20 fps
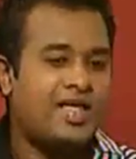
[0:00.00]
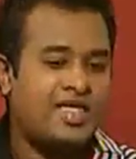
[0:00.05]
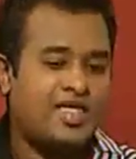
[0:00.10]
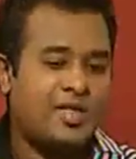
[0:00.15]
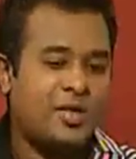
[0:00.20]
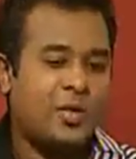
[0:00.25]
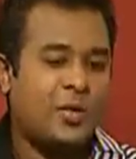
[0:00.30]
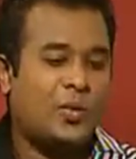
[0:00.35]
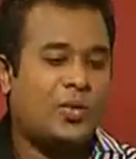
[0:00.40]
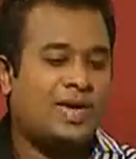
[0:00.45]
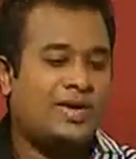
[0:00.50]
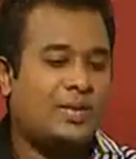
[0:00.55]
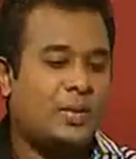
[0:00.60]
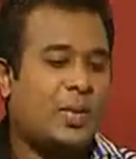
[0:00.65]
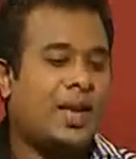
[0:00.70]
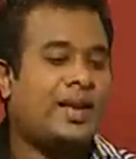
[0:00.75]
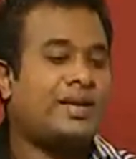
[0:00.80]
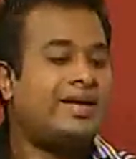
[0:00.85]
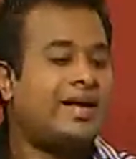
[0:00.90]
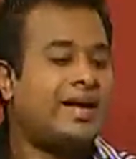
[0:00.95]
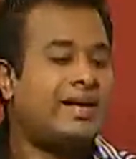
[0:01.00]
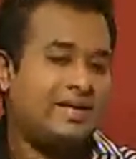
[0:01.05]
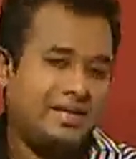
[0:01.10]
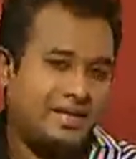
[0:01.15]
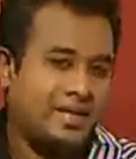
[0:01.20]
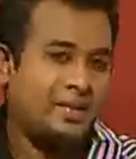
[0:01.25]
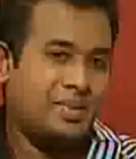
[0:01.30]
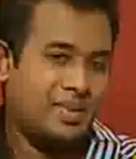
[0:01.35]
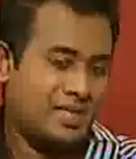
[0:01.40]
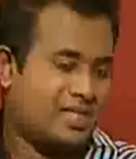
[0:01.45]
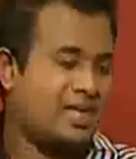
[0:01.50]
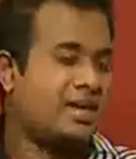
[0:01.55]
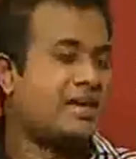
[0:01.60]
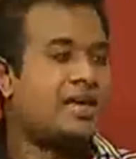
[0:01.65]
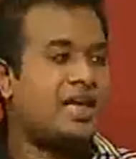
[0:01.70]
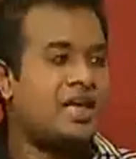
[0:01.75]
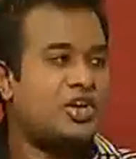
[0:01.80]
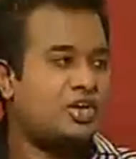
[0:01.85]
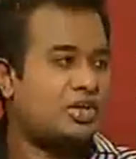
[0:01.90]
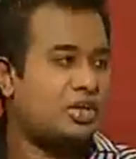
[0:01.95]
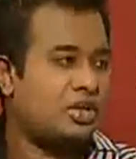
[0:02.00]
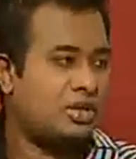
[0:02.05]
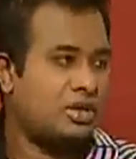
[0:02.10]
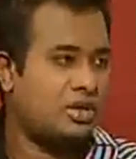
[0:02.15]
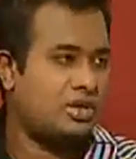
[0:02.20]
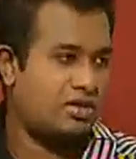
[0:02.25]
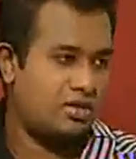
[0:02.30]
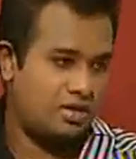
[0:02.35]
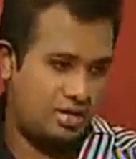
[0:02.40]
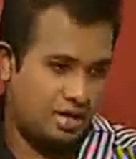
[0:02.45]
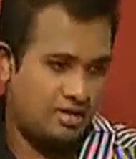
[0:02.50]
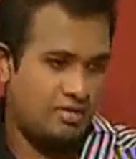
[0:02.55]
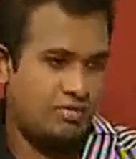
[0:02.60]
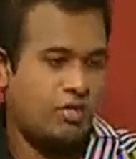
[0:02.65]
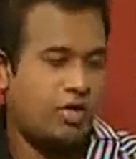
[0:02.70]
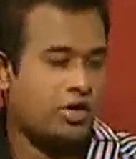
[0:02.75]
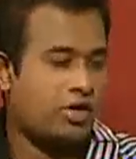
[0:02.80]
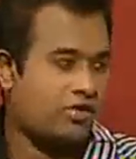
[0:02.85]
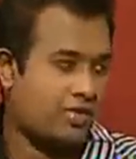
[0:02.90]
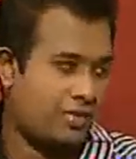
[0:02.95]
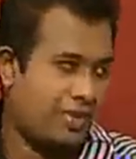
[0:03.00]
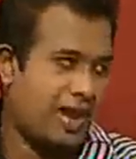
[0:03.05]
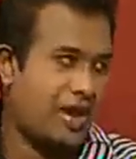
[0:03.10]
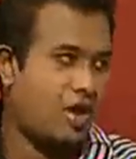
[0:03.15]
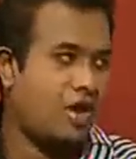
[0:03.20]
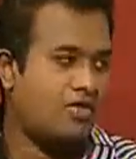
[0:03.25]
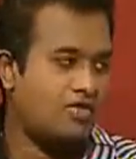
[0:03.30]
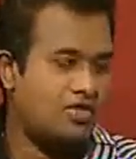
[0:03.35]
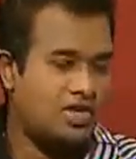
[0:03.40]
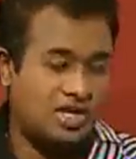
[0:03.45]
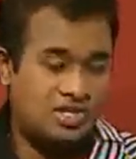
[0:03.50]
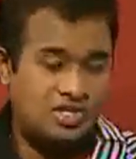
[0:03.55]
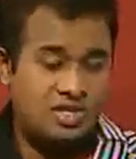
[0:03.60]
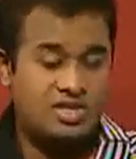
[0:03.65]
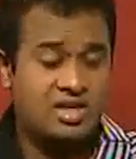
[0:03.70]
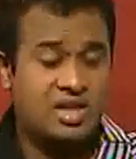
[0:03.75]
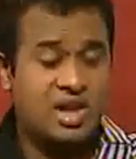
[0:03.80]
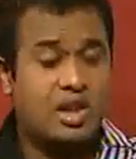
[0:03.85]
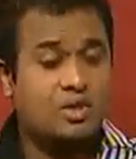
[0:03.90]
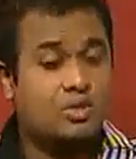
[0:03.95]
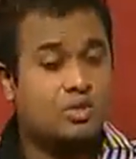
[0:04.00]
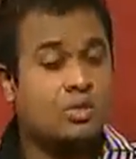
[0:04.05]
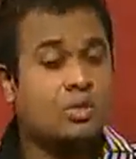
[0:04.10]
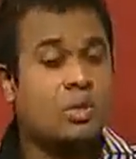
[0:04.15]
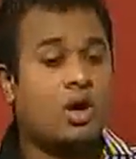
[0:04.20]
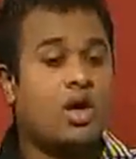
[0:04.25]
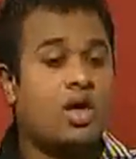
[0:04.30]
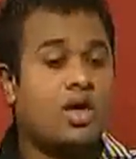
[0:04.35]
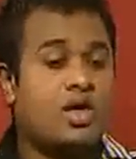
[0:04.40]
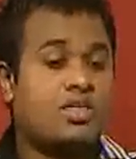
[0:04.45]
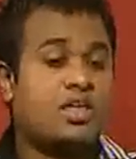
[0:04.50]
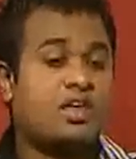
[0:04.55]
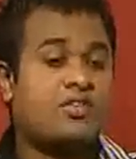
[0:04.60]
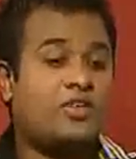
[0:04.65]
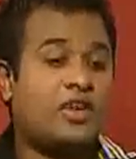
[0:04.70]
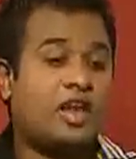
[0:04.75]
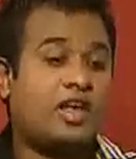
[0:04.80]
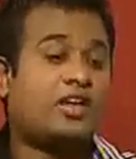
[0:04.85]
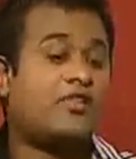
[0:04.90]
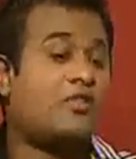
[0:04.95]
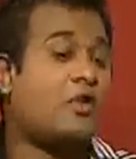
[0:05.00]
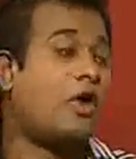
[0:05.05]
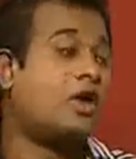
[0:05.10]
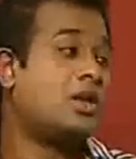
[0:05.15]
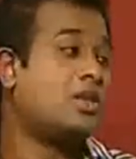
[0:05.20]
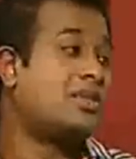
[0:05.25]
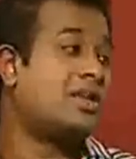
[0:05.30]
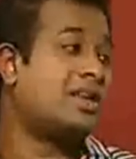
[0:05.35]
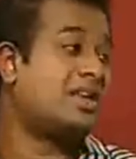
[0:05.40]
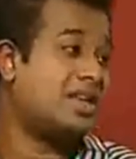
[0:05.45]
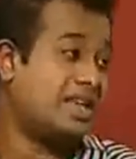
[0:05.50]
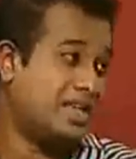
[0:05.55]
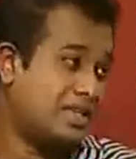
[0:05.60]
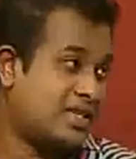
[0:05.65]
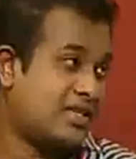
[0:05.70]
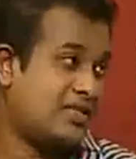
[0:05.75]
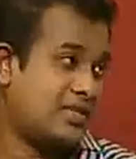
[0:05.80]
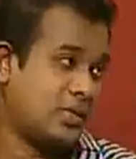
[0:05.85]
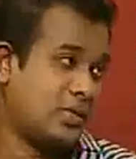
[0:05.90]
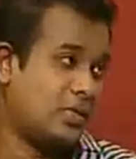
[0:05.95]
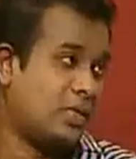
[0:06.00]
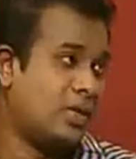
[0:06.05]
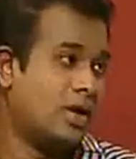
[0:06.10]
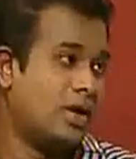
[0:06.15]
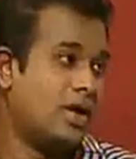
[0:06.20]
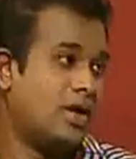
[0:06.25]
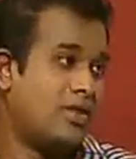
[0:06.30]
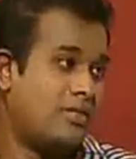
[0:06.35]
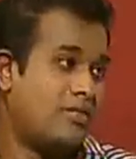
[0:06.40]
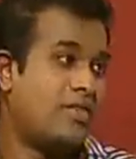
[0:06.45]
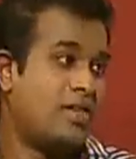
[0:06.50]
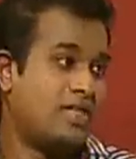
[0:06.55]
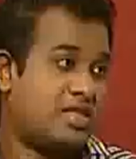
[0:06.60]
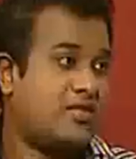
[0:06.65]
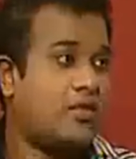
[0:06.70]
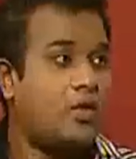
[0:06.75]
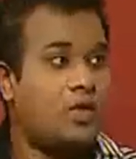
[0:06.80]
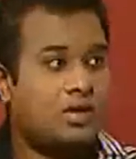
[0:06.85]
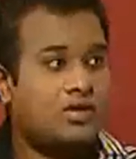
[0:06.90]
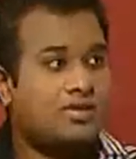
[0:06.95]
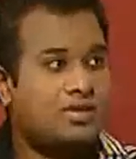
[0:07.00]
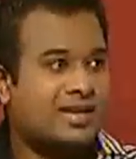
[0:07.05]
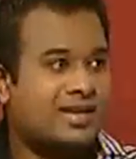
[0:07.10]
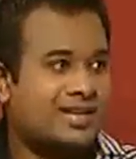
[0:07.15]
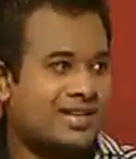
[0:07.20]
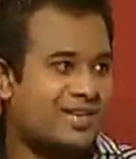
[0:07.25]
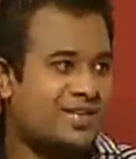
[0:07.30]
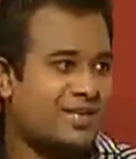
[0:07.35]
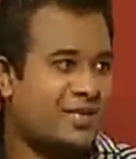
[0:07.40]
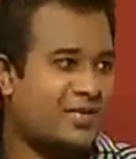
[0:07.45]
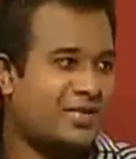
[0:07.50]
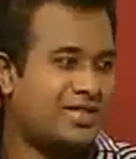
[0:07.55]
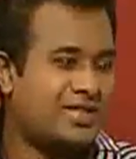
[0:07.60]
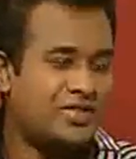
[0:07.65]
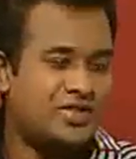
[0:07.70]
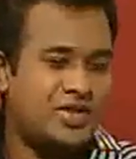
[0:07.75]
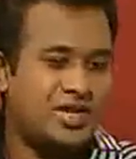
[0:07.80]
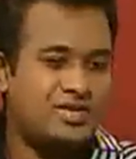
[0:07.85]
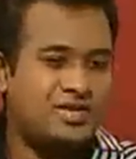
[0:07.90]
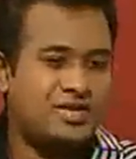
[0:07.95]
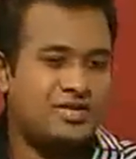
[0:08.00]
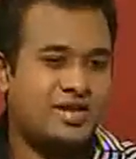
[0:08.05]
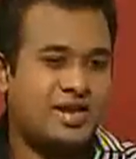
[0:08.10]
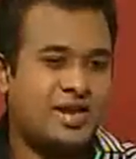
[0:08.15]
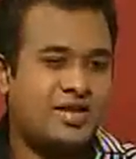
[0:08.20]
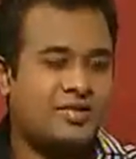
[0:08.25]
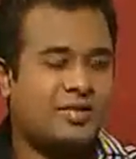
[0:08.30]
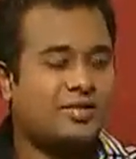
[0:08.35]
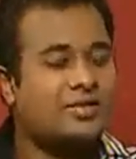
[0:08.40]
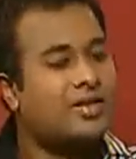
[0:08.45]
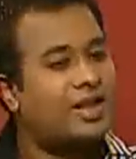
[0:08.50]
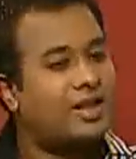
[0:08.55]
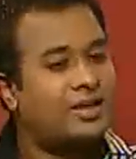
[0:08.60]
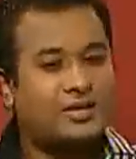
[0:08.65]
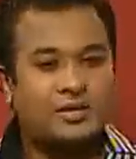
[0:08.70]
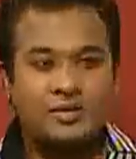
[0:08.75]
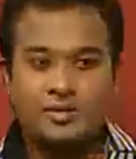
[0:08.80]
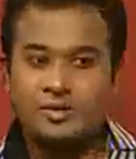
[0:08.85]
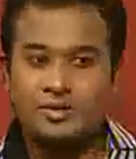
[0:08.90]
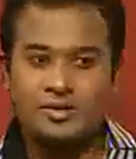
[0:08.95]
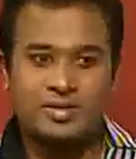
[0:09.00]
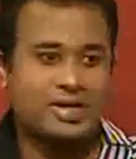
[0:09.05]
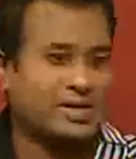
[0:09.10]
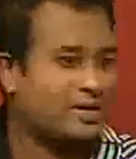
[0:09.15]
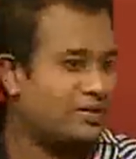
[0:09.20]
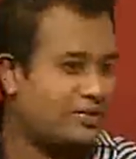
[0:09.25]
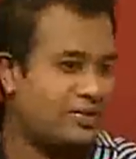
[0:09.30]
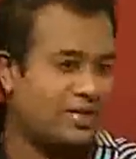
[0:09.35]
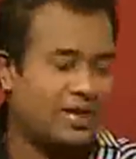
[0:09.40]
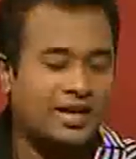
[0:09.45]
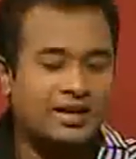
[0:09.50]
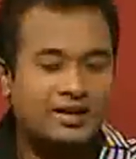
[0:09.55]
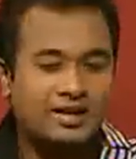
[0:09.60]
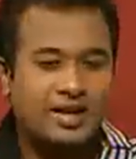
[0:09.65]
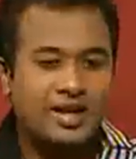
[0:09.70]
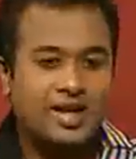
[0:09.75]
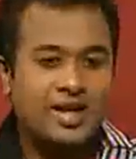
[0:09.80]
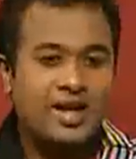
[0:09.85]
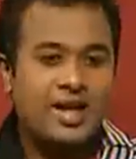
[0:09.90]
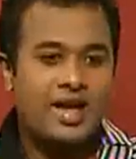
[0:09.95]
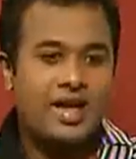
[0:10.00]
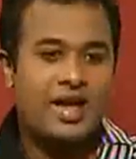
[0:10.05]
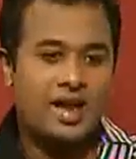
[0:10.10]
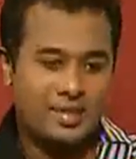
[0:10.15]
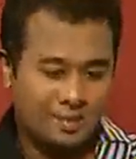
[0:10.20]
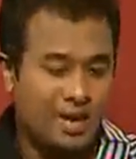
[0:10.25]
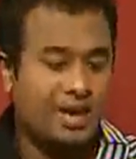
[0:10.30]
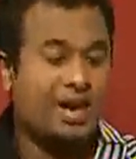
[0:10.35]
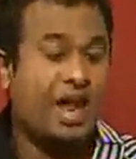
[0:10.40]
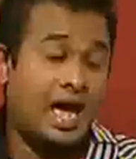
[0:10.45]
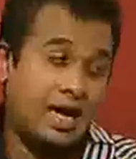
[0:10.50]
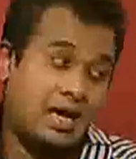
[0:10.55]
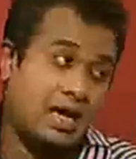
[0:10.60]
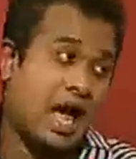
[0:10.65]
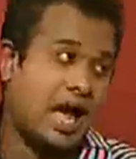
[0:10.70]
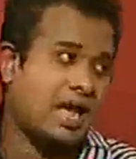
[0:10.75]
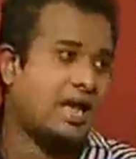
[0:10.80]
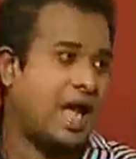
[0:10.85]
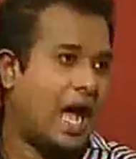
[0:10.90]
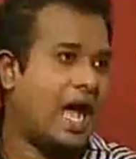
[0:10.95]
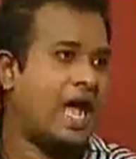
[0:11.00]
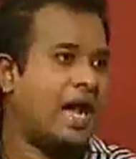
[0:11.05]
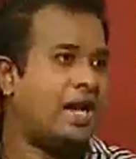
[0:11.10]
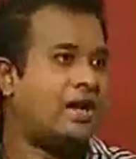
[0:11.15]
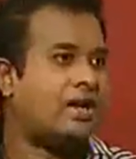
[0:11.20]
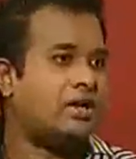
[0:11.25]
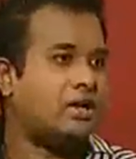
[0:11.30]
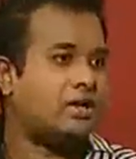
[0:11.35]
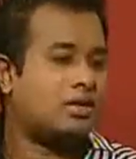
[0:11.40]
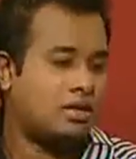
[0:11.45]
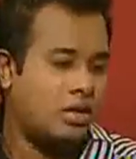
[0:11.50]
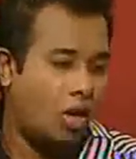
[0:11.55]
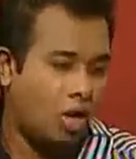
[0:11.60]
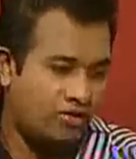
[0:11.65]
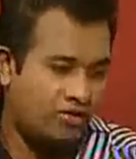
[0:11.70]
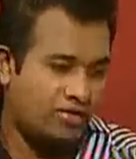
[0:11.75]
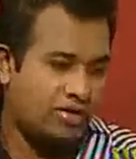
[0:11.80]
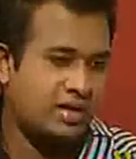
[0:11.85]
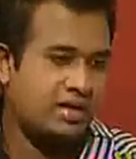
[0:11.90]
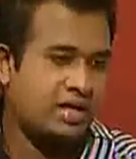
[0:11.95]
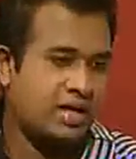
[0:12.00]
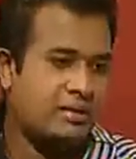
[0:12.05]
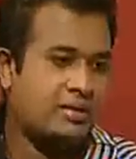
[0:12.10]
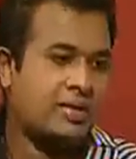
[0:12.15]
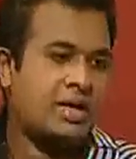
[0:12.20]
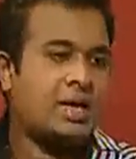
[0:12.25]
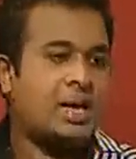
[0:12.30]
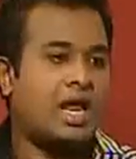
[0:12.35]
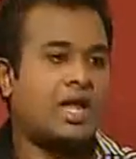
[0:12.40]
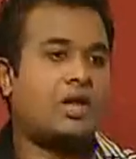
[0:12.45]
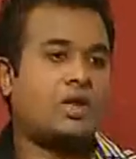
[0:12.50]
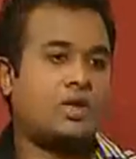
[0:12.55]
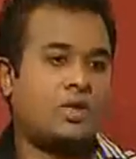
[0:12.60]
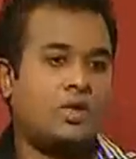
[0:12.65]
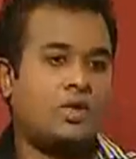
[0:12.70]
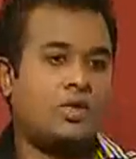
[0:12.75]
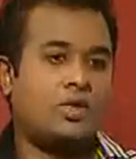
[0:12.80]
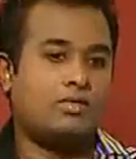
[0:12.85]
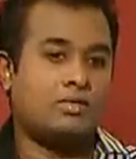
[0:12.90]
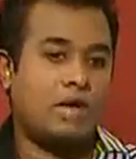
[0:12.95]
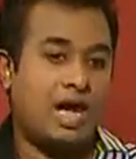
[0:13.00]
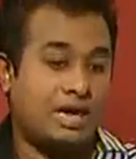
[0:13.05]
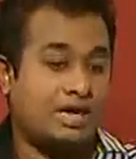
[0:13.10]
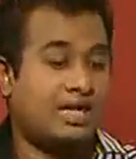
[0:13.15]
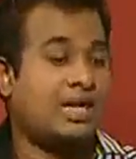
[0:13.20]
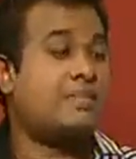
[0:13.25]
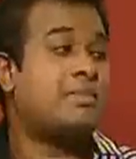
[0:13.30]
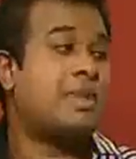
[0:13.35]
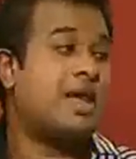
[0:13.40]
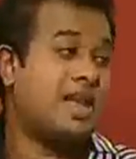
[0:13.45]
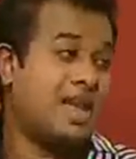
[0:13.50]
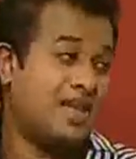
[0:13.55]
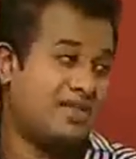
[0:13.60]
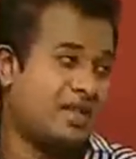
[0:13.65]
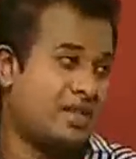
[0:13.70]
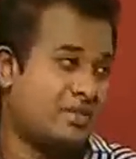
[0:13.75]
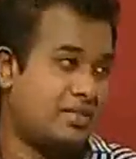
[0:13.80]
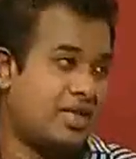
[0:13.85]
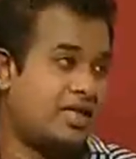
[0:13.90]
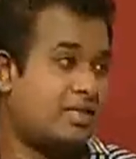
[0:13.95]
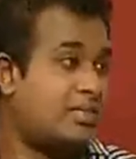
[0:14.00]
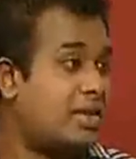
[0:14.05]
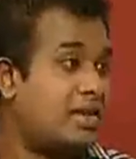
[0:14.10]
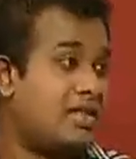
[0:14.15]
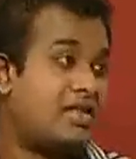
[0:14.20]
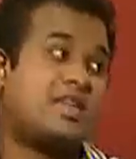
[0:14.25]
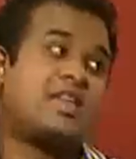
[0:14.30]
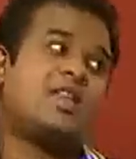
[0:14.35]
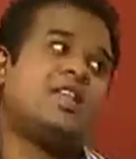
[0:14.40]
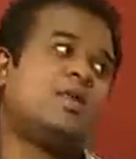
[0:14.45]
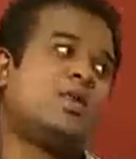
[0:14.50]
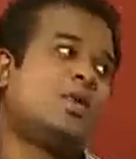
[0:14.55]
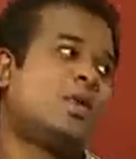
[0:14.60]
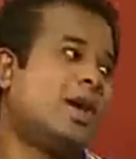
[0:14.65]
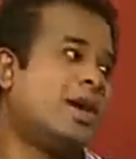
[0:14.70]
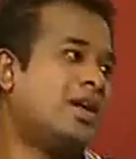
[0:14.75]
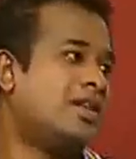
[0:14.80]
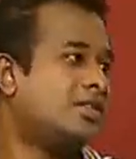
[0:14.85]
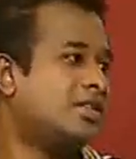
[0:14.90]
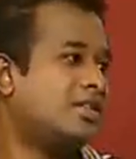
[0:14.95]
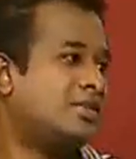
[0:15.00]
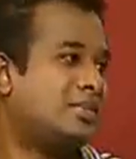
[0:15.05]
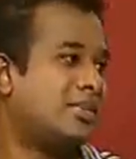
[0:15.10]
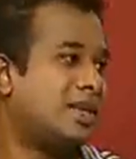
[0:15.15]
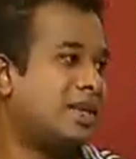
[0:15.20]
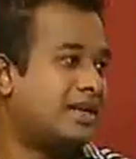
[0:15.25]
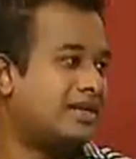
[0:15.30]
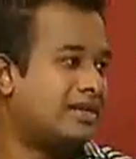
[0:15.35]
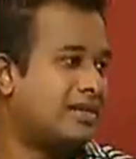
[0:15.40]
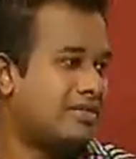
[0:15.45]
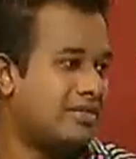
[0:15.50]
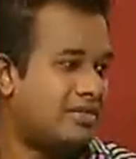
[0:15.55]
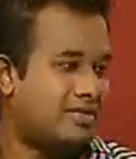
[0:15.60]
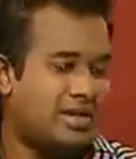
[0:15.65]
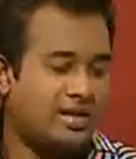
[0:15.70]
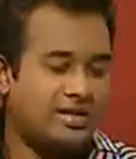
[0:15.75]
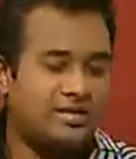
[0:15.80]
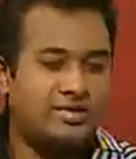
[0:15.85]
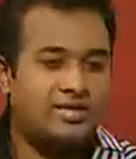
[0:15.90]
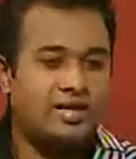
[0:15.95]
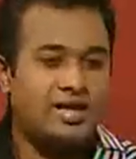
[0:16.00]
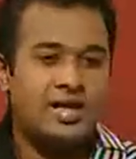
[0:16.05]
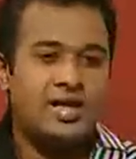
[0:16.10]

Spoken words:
So we went and did the presentation in front of a panel of judges, and I had to sit for like a 40-minute interview, face a 40-minute interview with the judges, and I was like, you know, really freaked. And but I had a confidence in me, like, you know, I did my level best, but still you can't just predict the results.